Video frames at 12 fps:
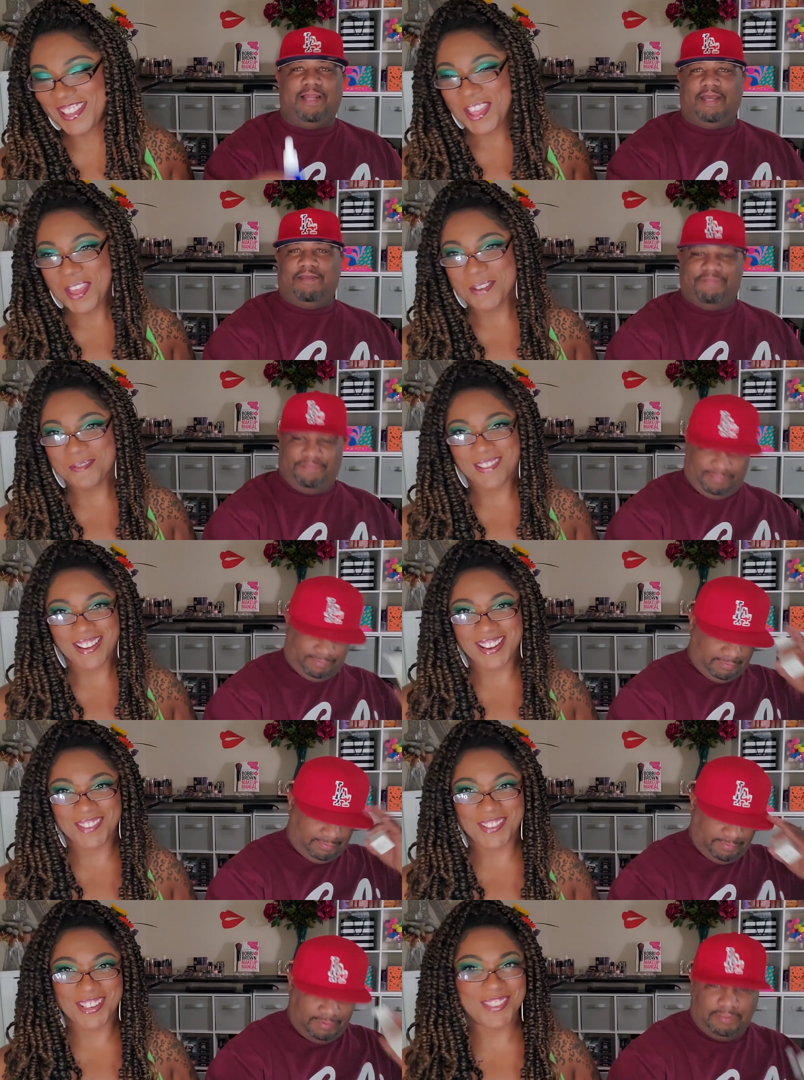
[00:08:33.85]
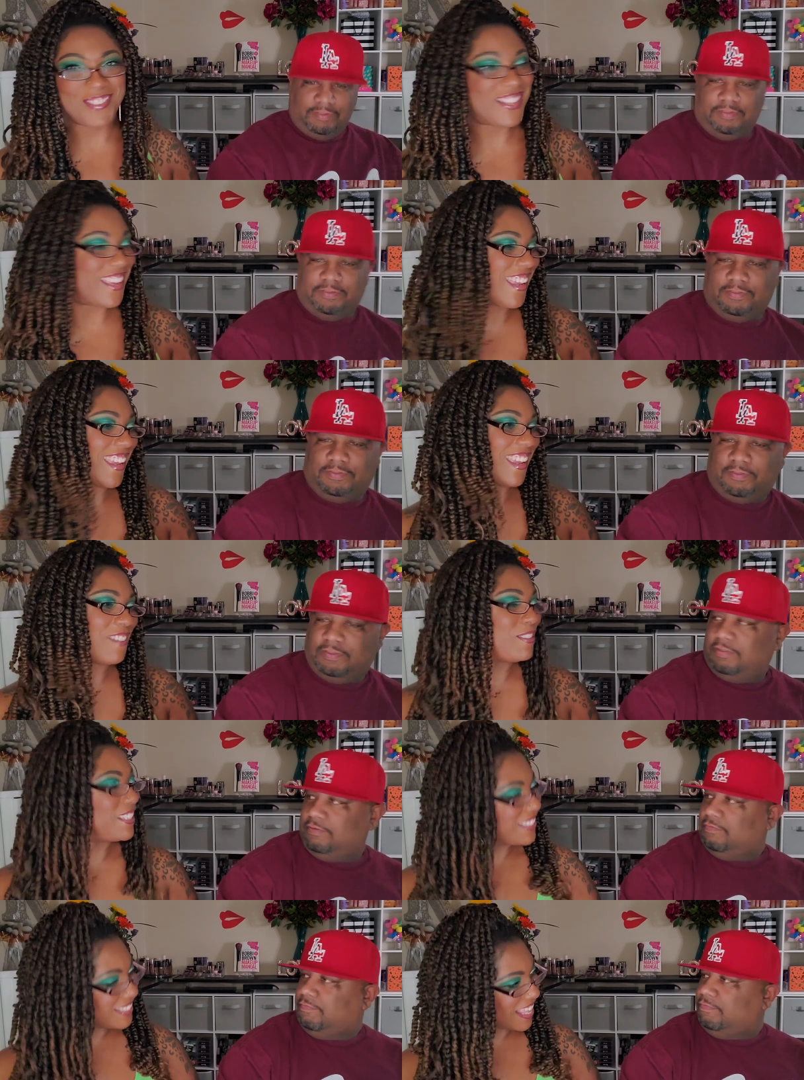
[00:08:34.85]
Speaker 1: life.
Speaker 2: Whatever you said,
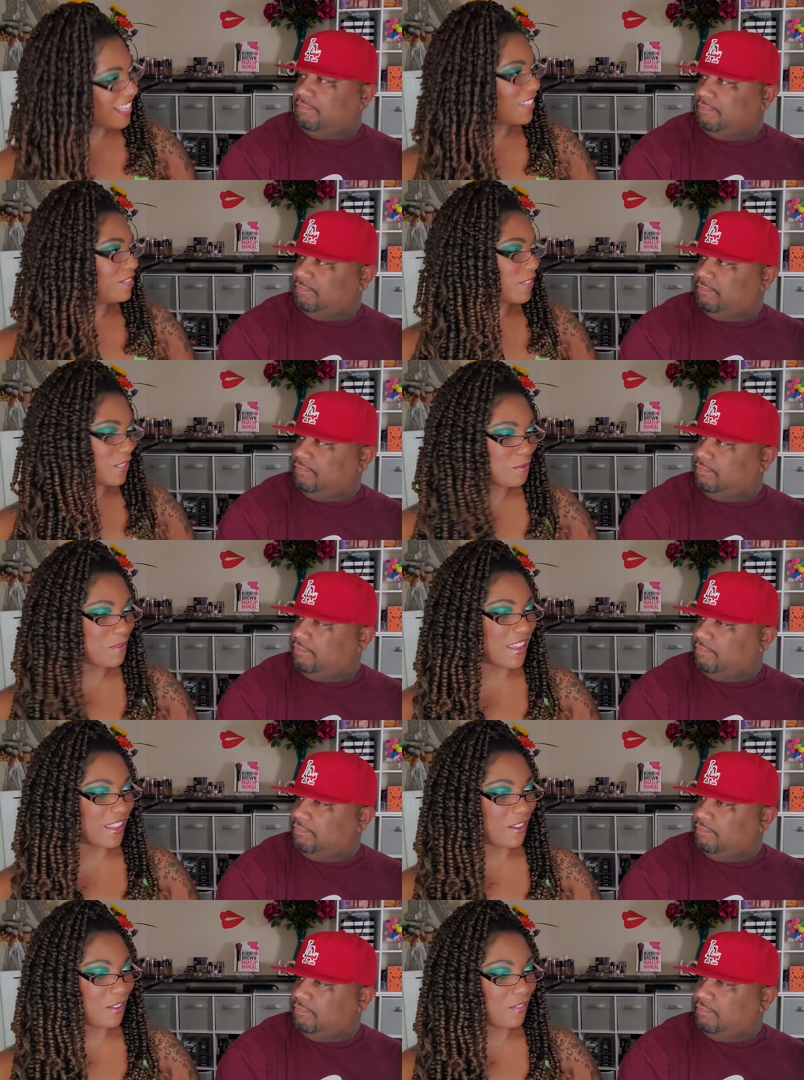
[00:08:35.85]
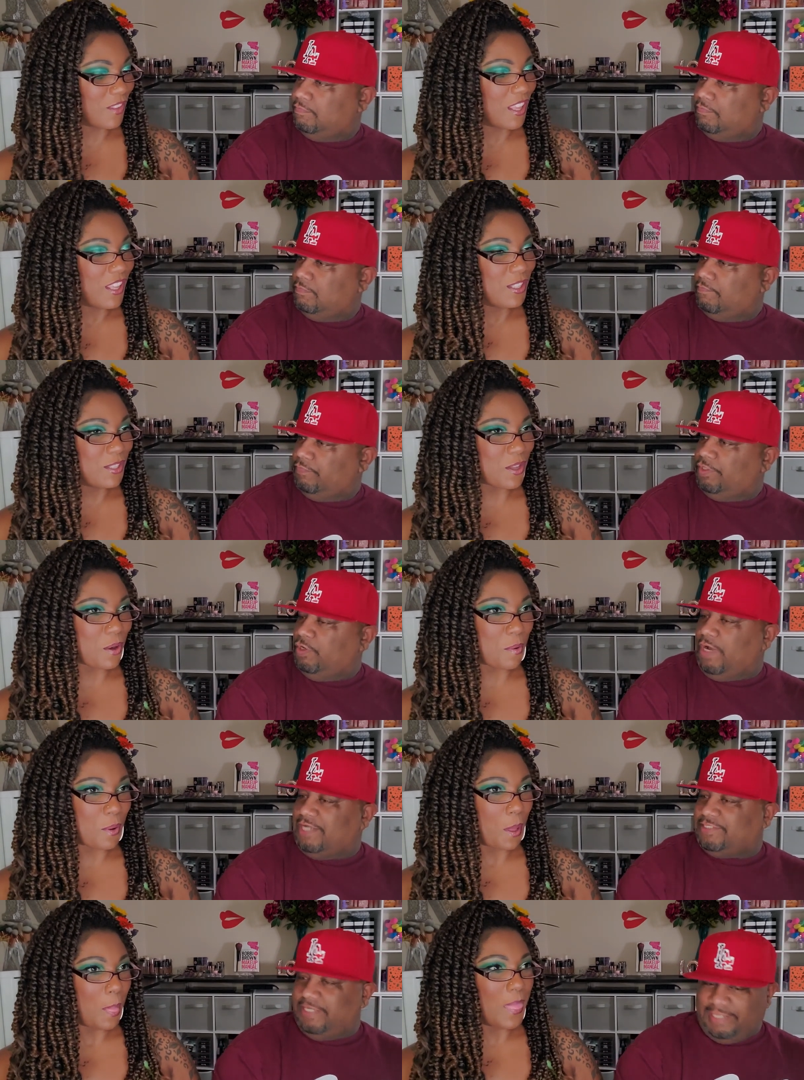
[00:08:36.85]
we sell it for twelve. So no,
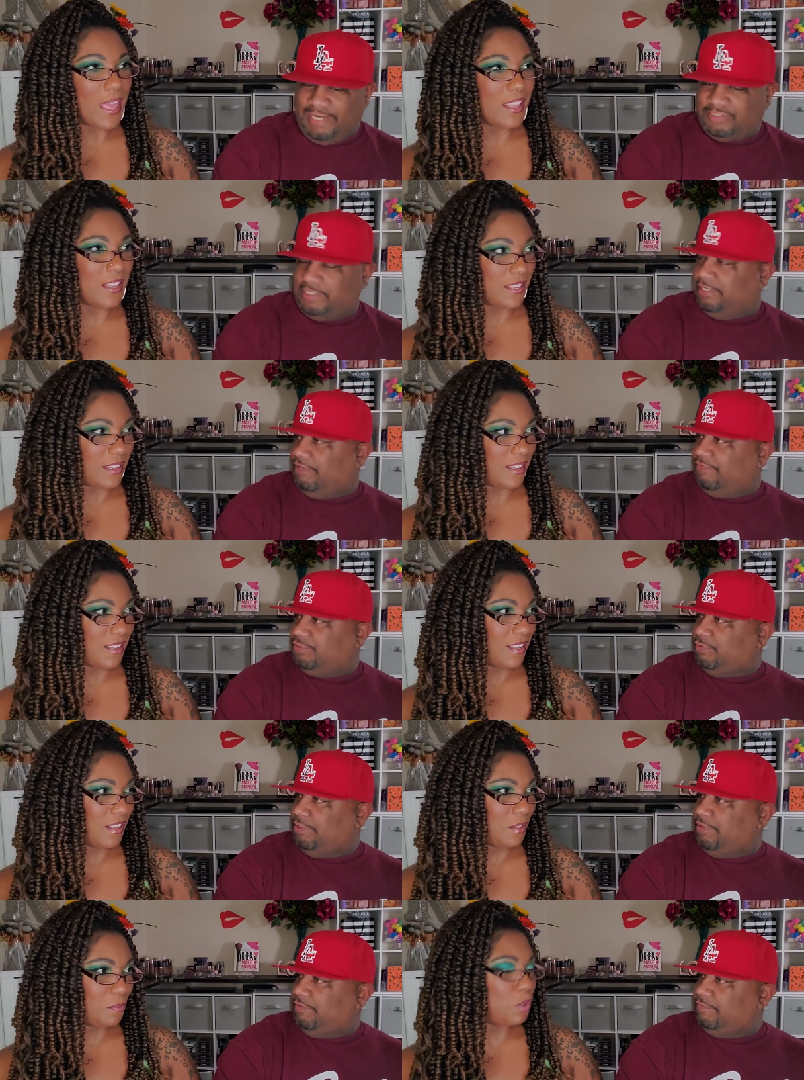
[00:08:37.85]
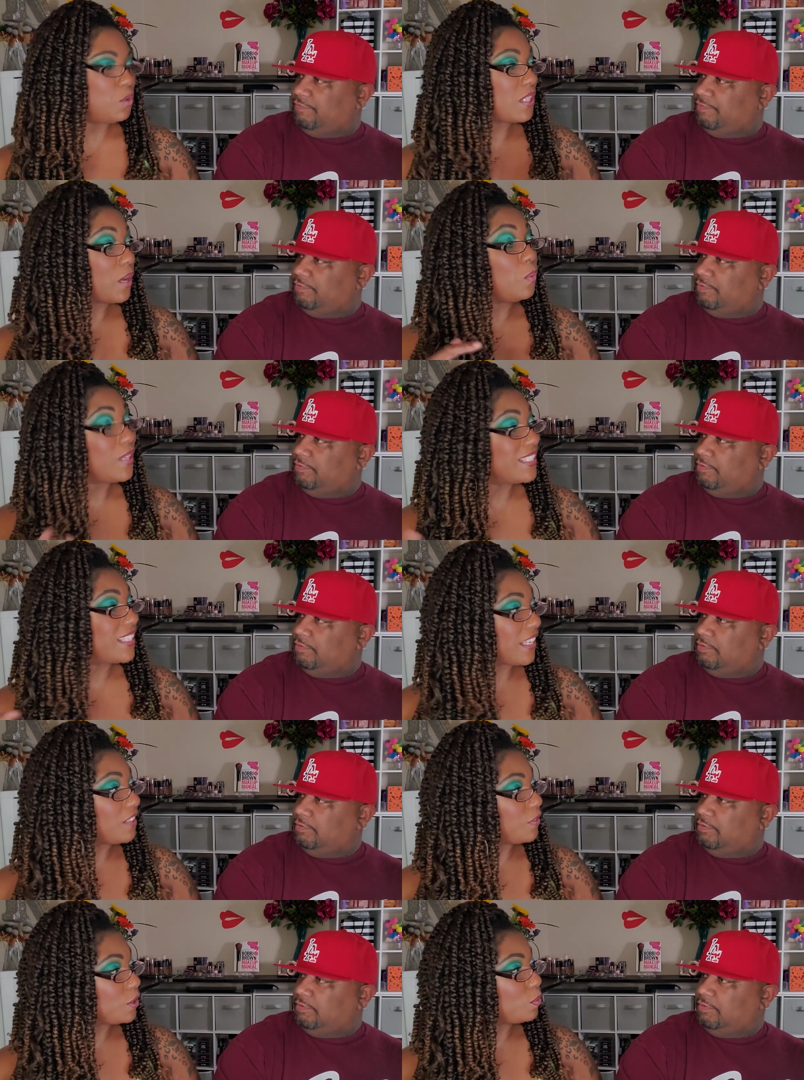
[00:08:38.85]
I said
Speaker 1: they selling it for twelve.
Speaker 2: You said we sell it for